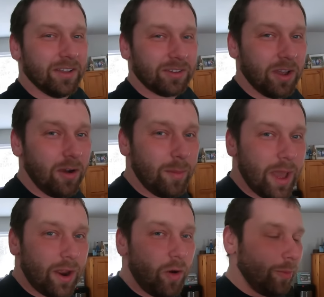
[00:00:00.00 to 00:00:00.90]
So I'm
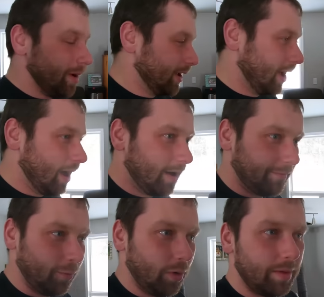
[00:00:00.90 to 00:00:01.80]
at home uh,
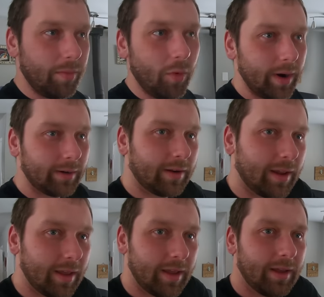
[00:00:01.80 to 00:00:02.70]
for the morning
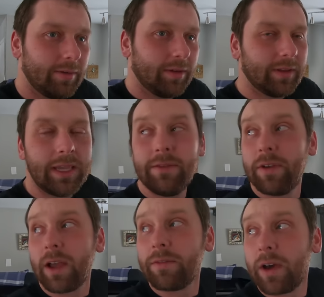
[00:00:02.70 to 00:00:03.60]
today. Well, in the
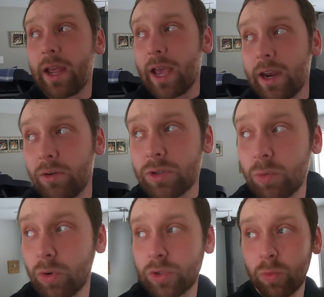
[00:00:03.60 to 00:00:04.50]
evening, I've got to head out
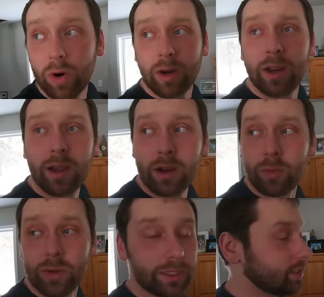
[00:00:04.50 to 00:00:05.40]
towards work uh,
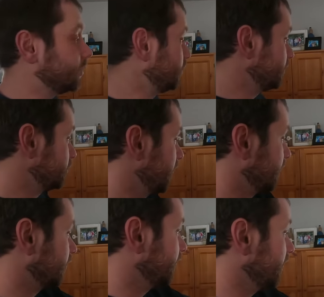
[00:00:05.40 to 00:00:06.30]
really soon. I'm just
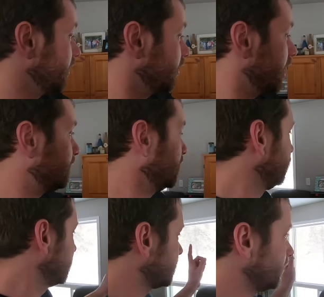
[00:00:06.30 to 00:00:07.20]
waiting for a video to
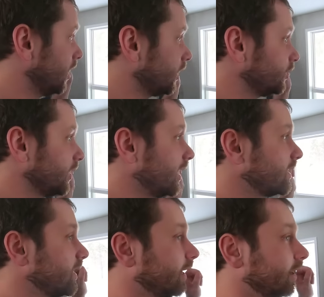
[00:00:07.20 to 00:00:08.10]
upload and some laundry to
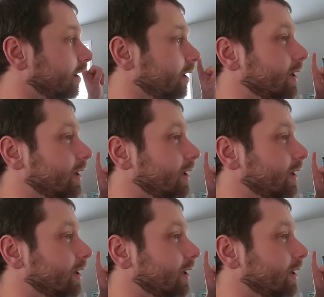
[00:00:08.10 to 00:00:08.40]
get done.